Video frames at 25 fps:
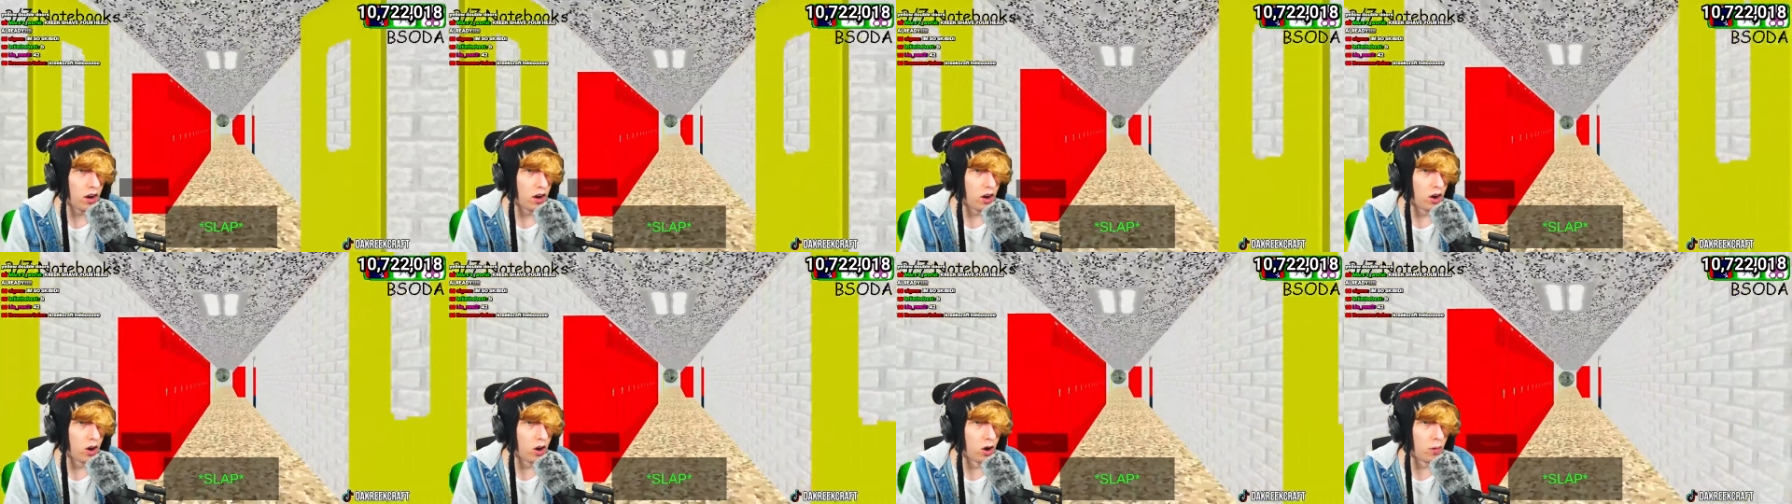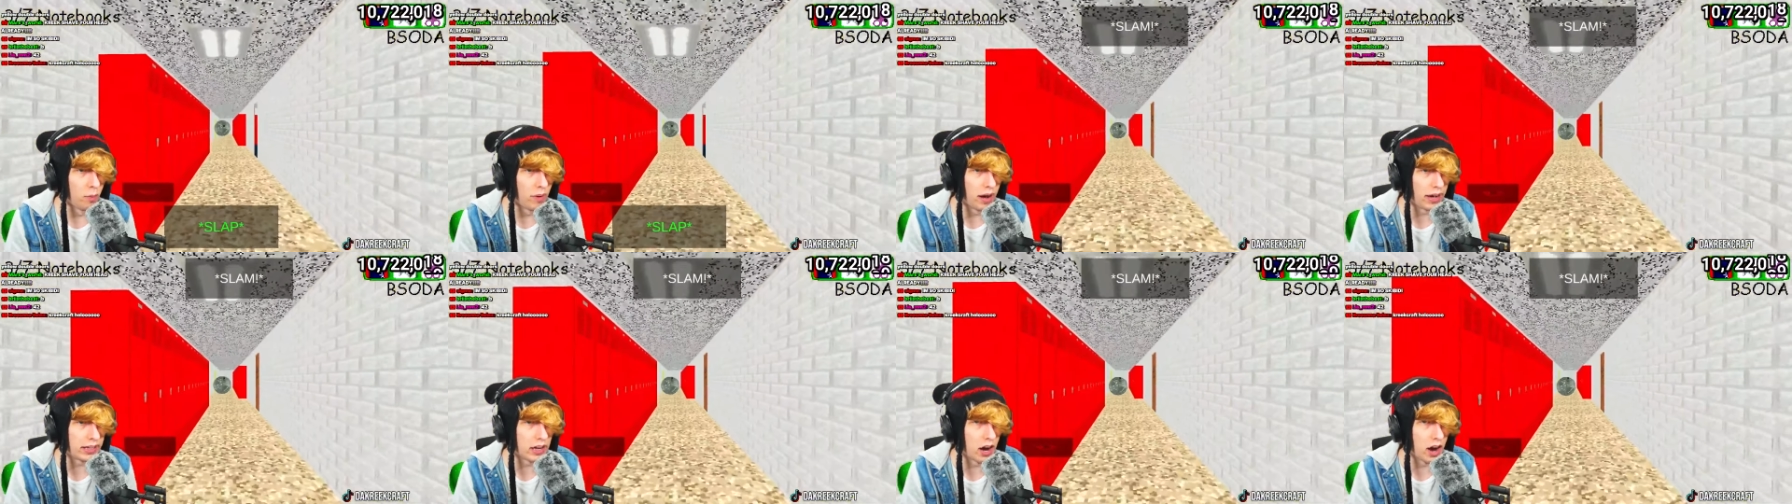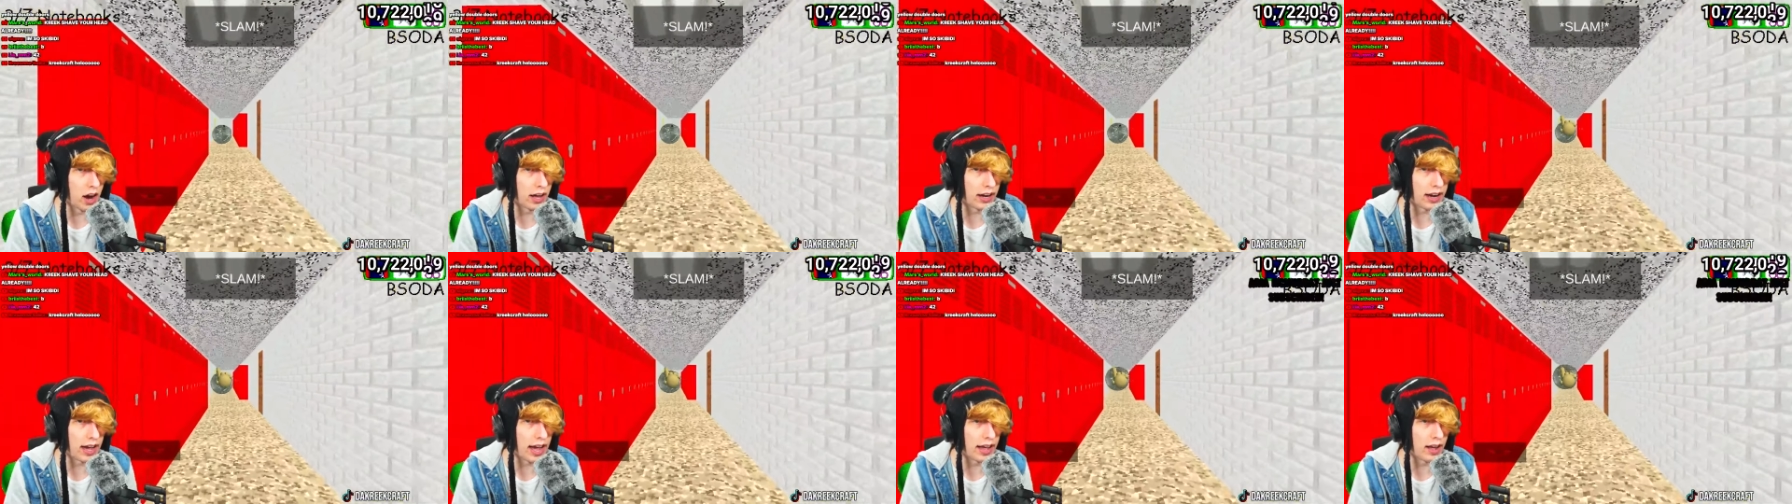Oh my
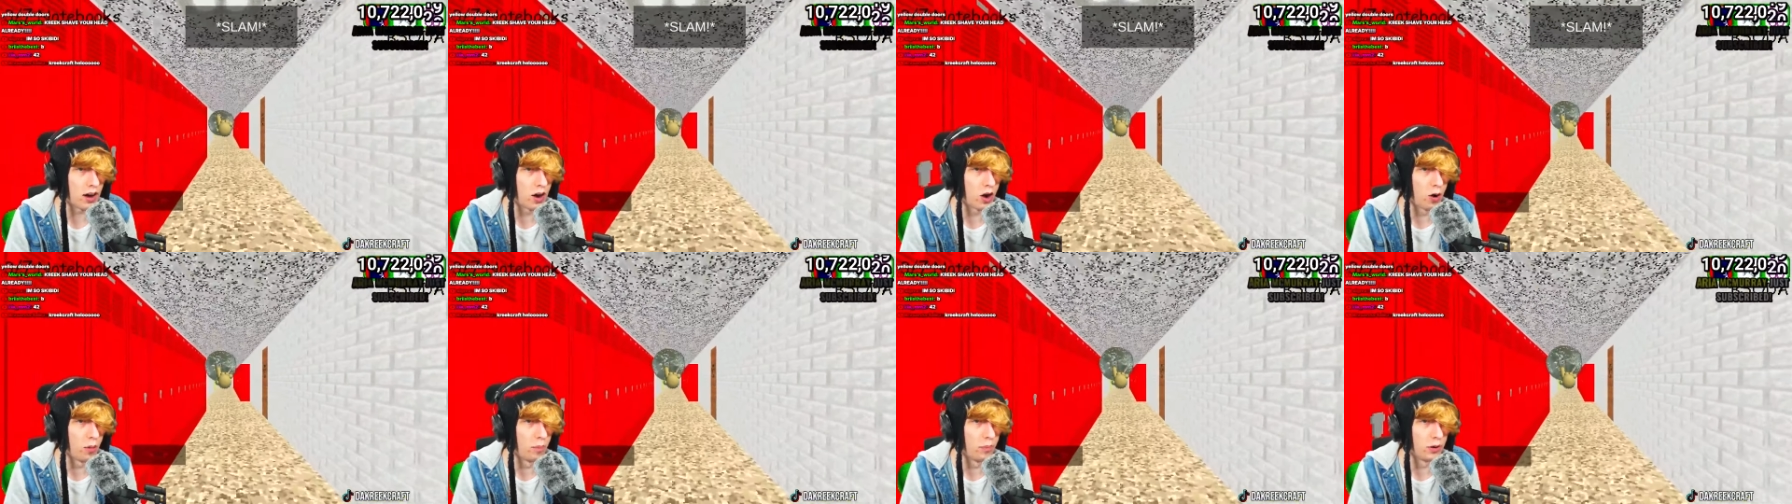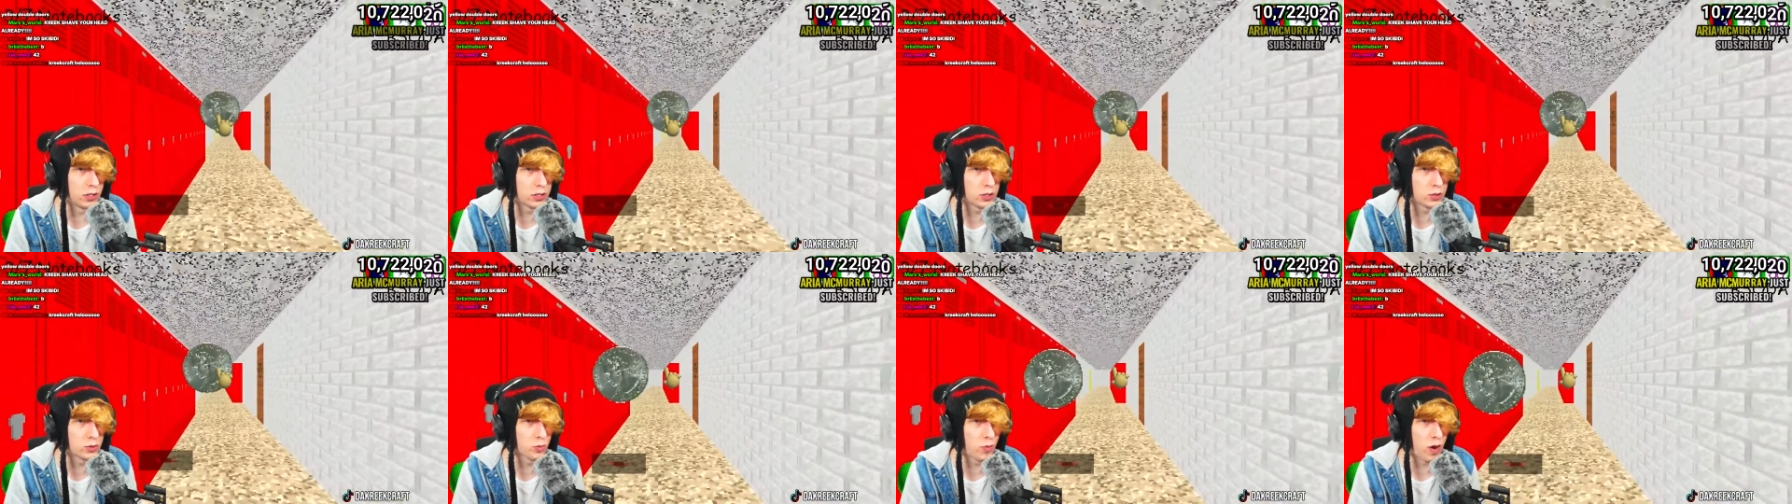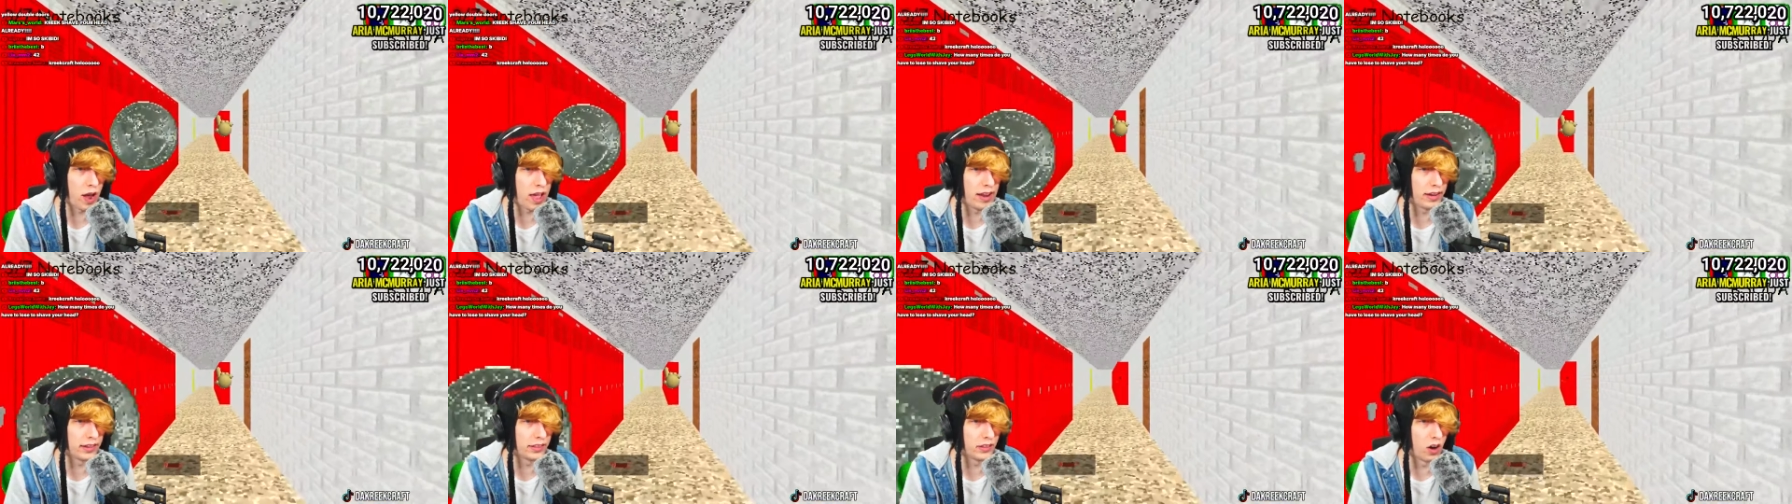God. I almost
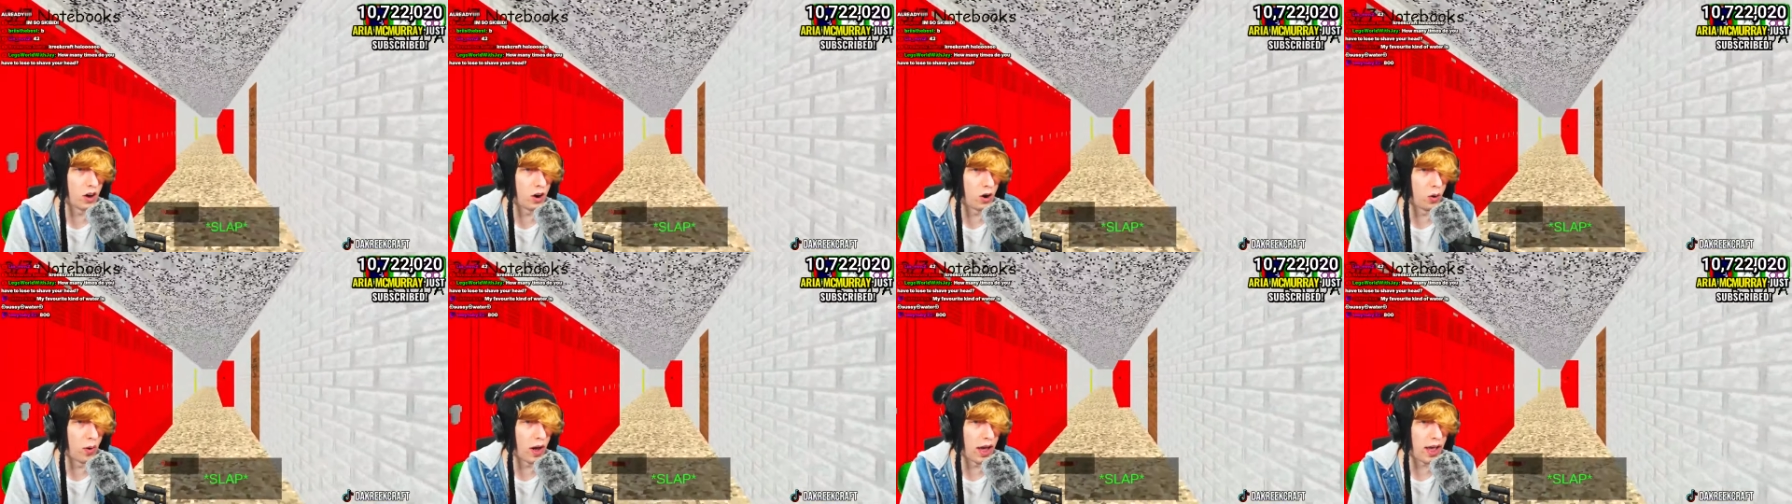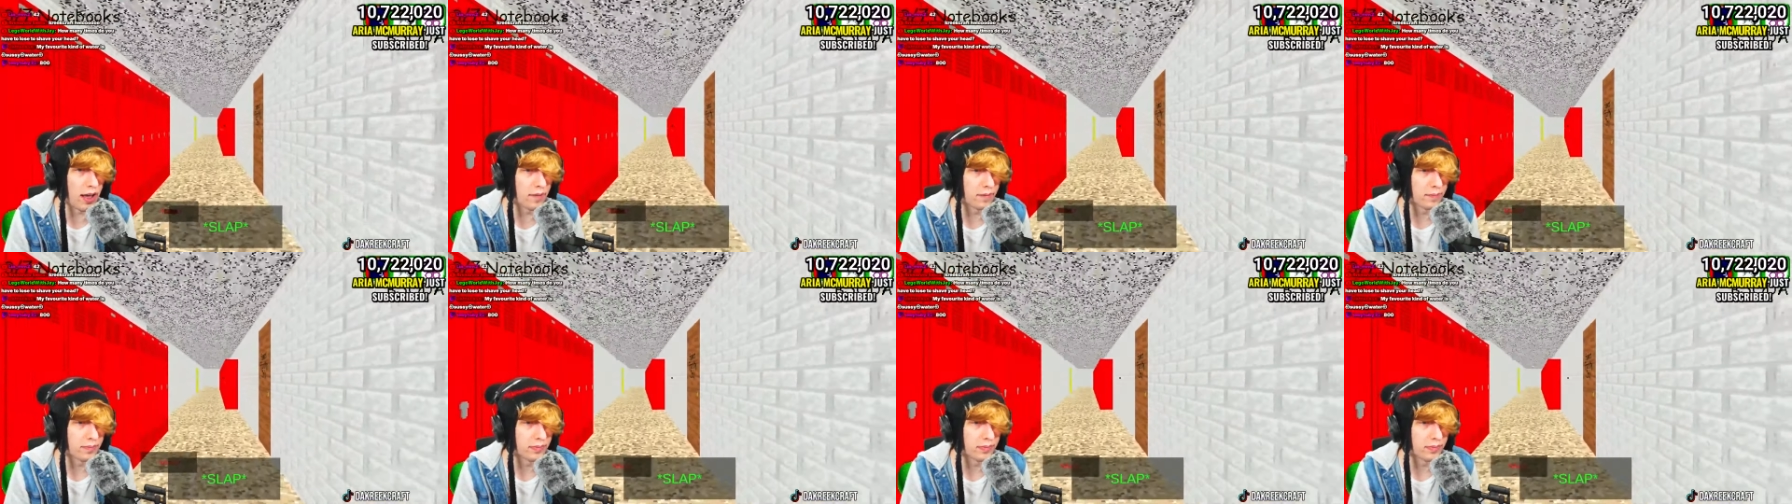ran in the hallway.